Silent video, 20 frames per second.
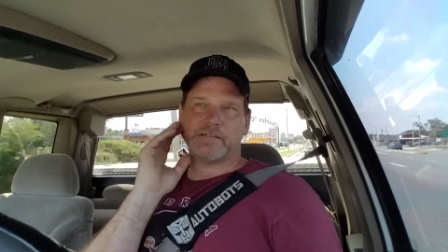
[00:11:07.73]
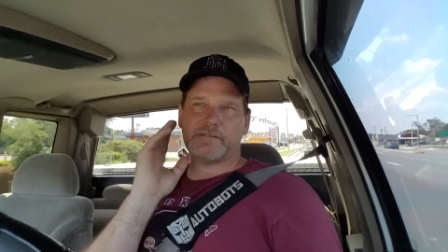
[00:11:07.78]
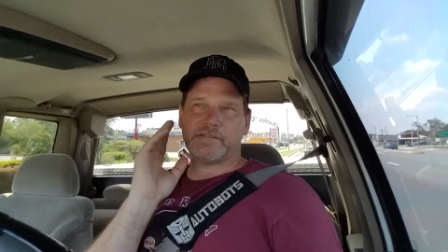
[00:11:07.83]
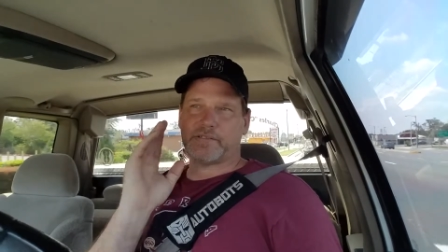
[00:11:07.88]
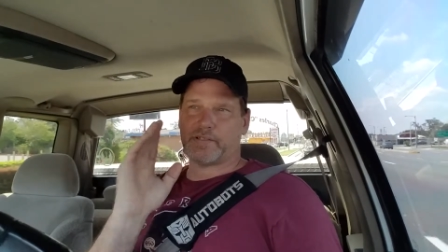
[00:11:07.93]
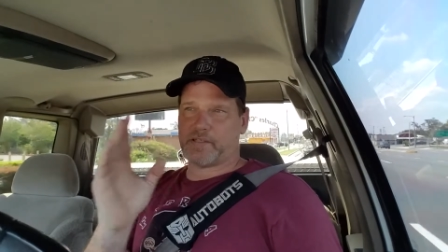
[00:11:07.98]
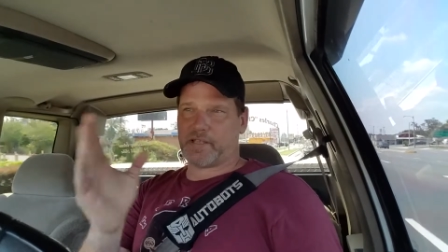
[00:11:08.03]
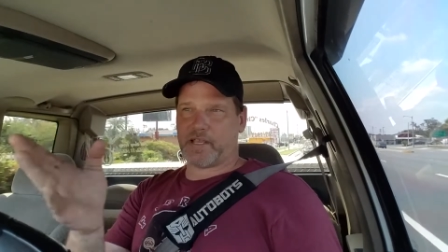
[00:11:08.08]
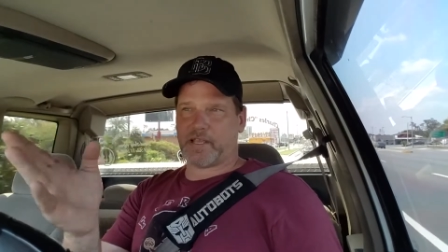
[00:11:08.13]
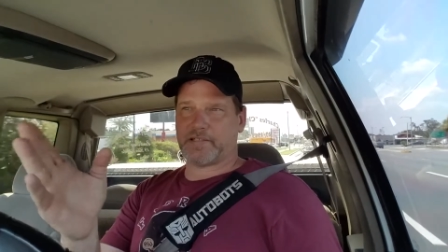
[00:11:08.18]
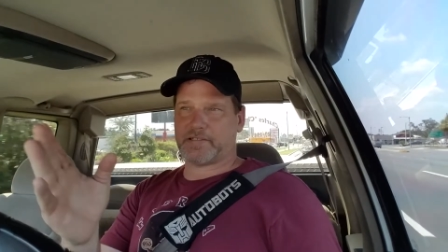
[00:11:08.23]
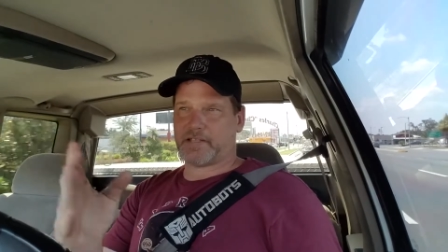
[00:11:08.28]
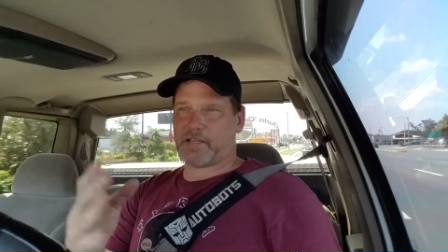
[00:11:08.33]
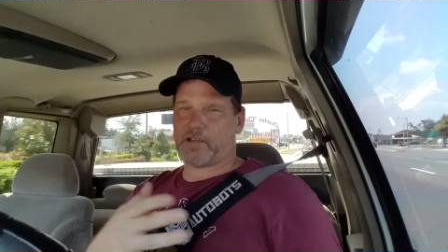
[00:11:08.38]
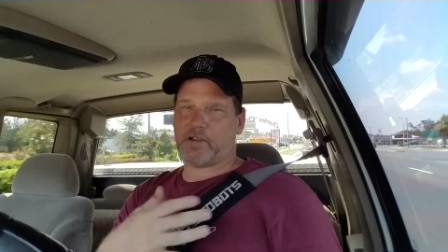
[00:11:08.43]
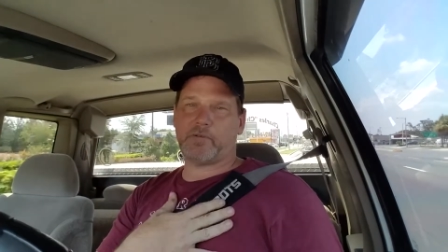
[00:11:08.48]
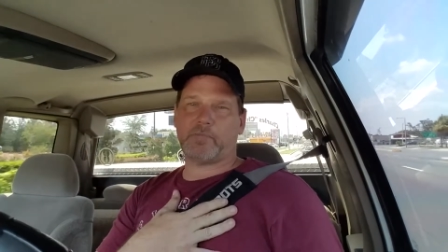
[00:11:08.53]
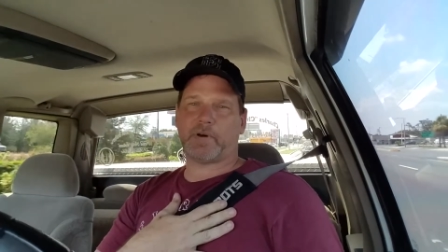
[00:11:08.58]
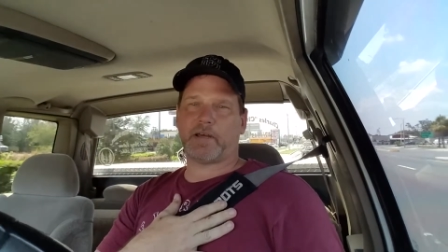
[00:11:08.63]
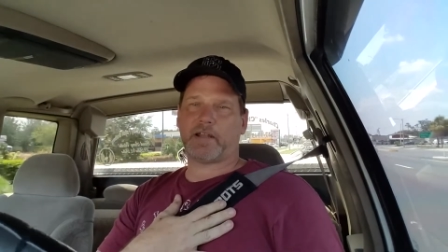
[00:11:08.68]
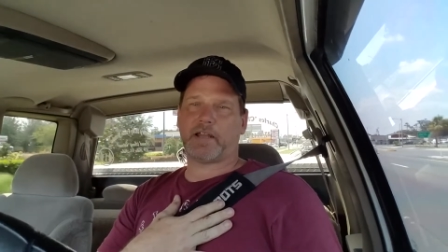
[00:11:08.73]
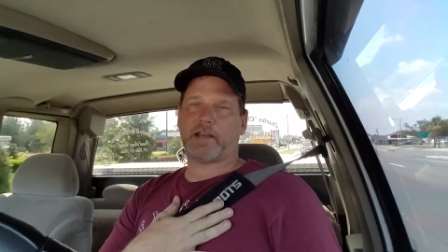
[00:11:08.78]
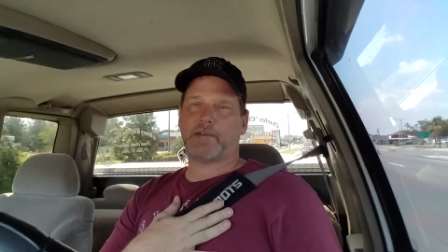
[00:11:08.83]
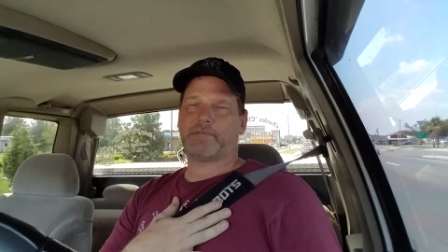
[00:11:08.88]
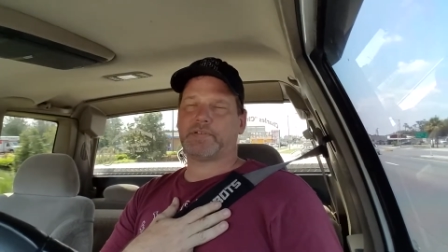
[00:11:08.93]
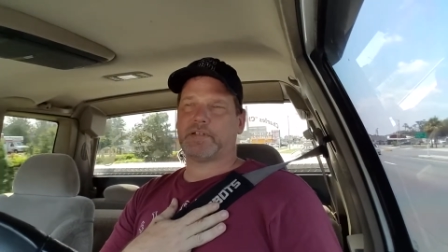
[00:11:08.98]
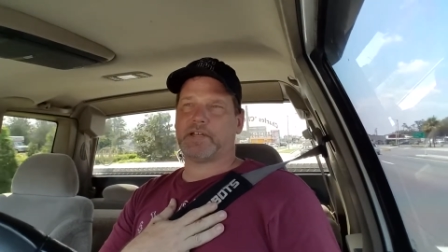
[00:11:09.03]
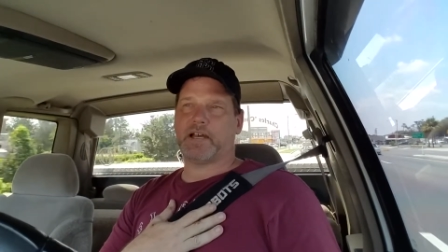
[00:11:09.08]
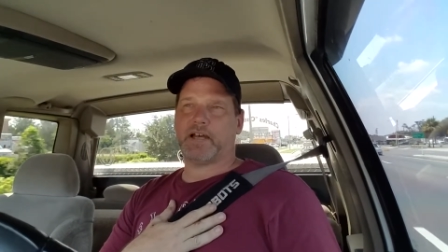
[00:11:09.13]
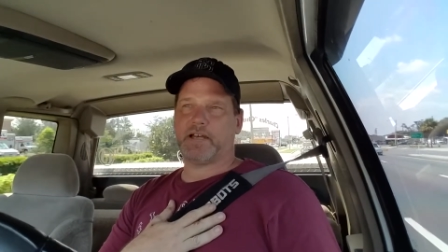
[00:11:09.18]
So yes, I owe my
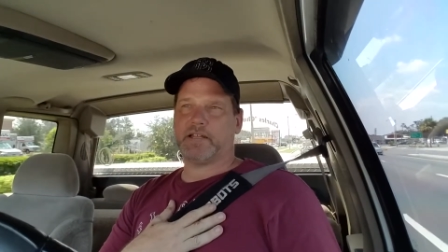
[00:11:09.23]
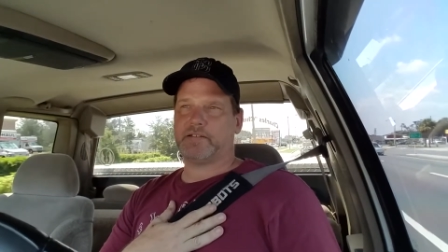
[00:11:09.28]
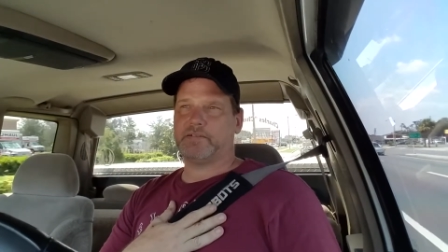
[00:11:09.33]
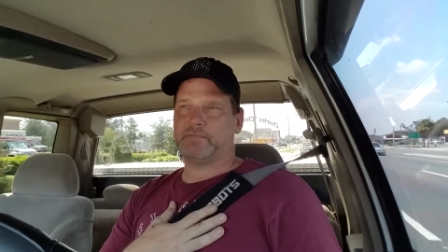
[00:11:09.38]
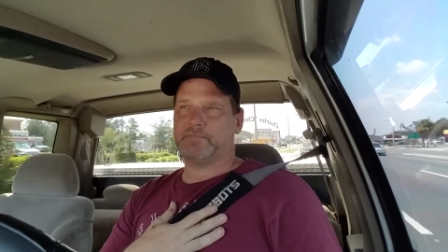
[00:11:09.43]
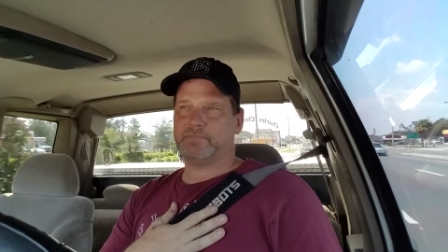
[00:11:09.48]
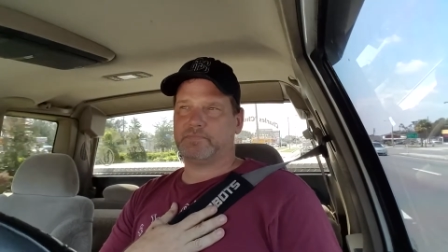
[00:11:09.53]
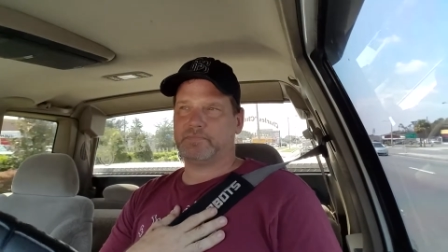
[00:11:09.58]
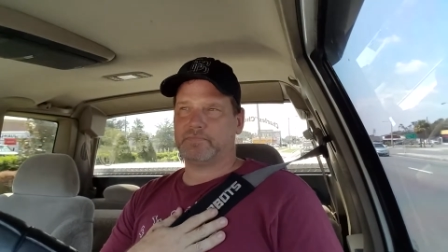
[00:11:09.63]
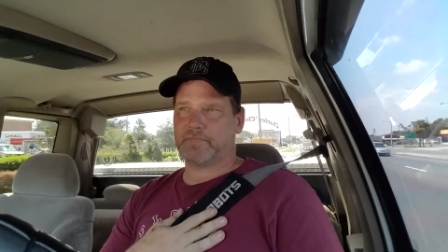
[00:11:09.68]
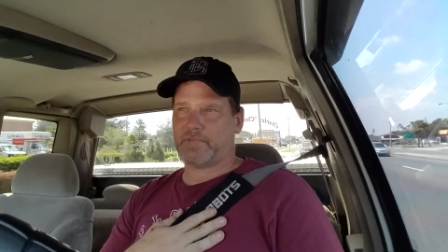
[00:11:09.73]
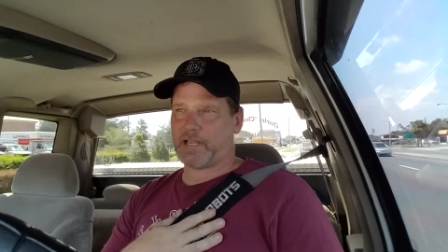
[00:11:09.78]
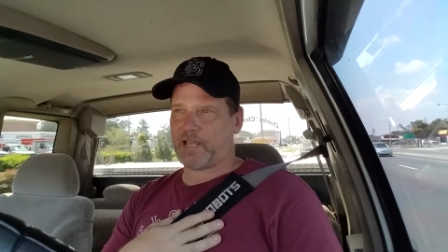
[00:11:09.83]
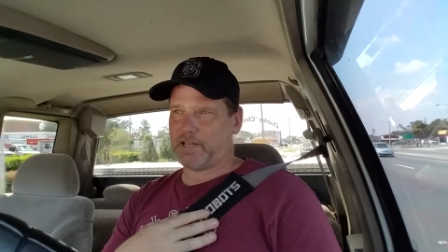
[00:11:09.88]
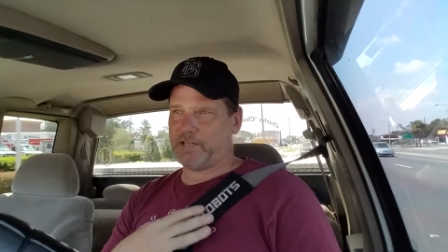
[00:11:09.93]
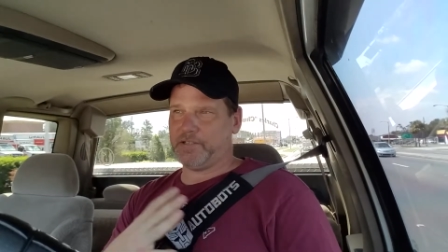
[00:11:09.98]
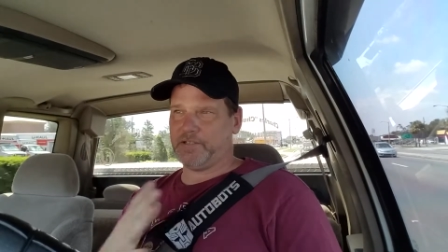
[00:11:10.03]
life to God. I